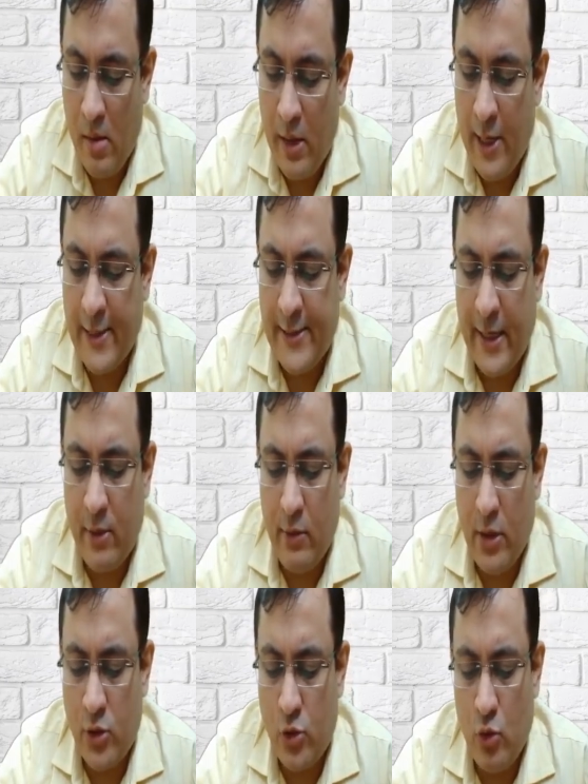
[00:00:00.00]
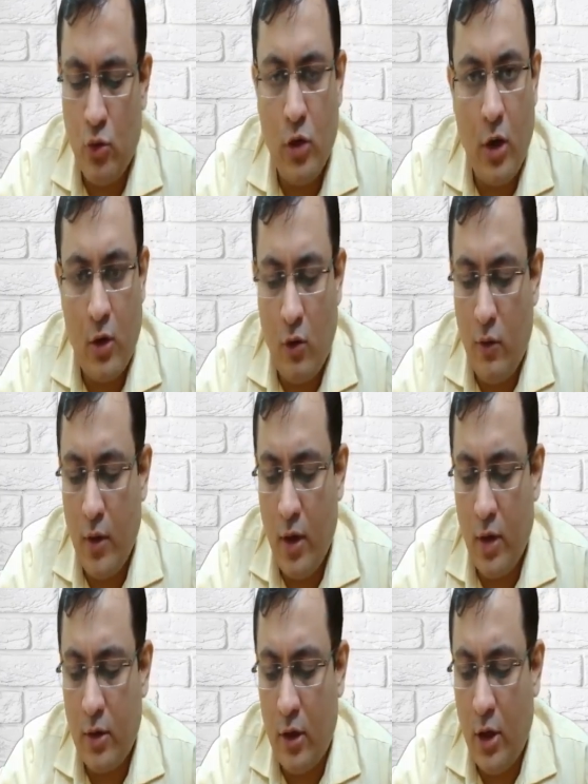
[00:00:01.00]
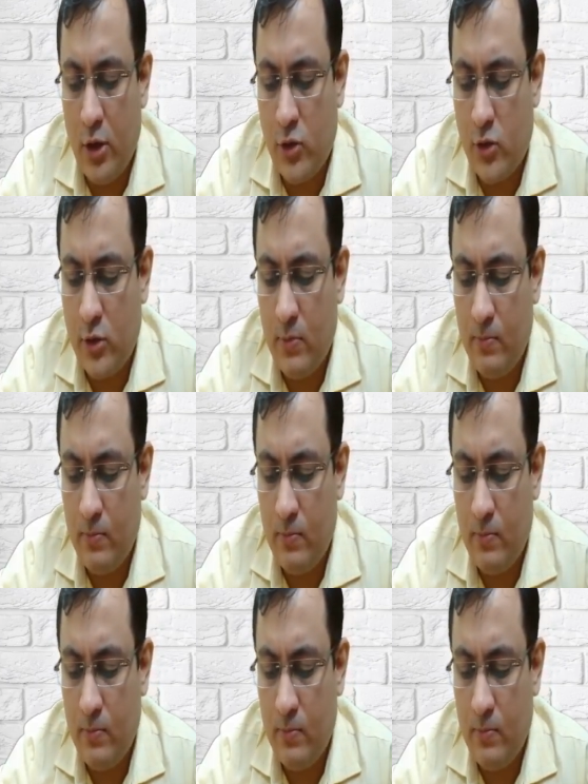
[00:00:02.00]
is equals to your overall cost